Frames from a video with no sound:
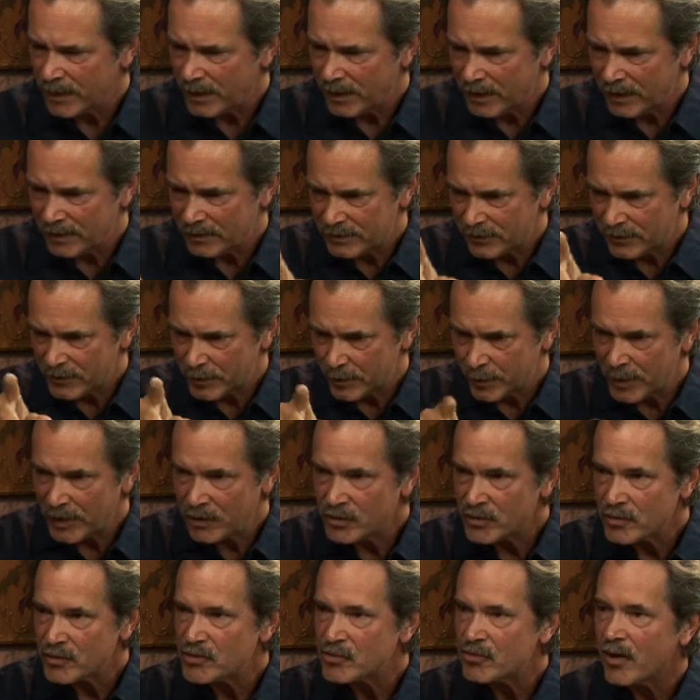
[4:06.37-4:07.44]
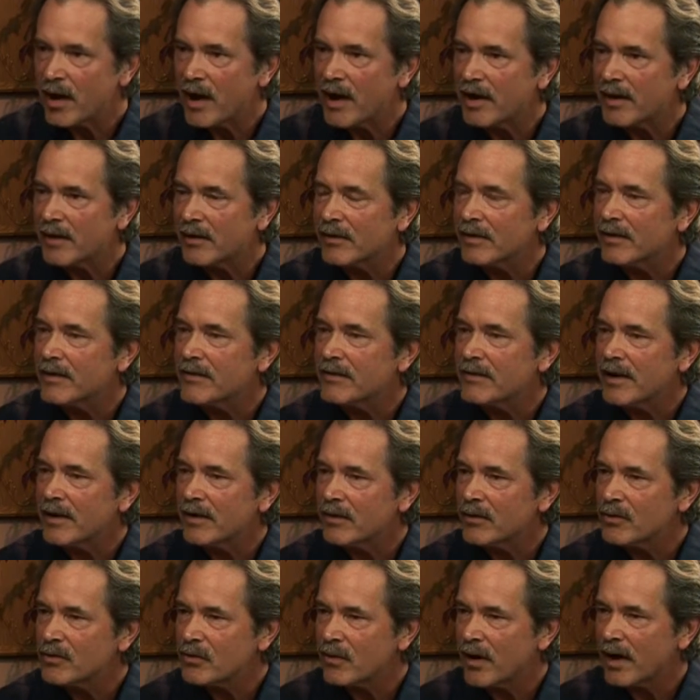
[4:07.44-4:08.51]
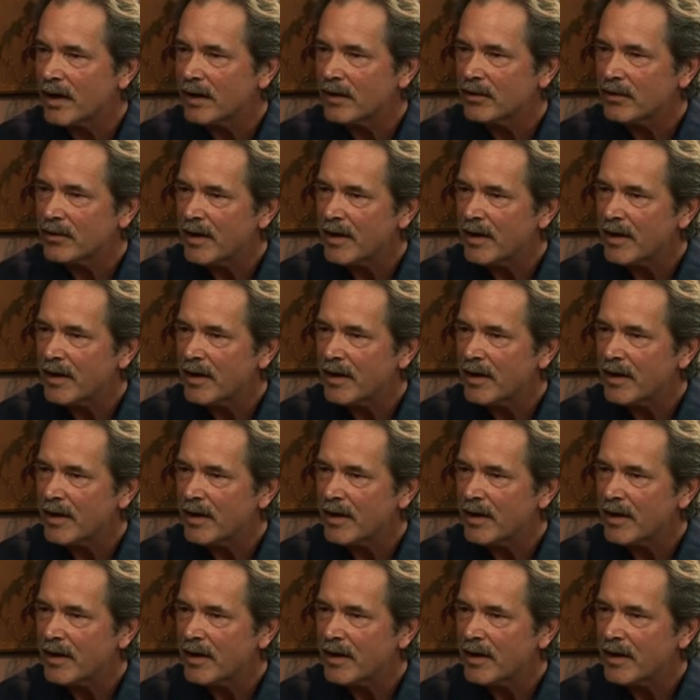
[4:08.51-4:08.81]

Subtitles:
is if you picture a triangle, in the center of the triangle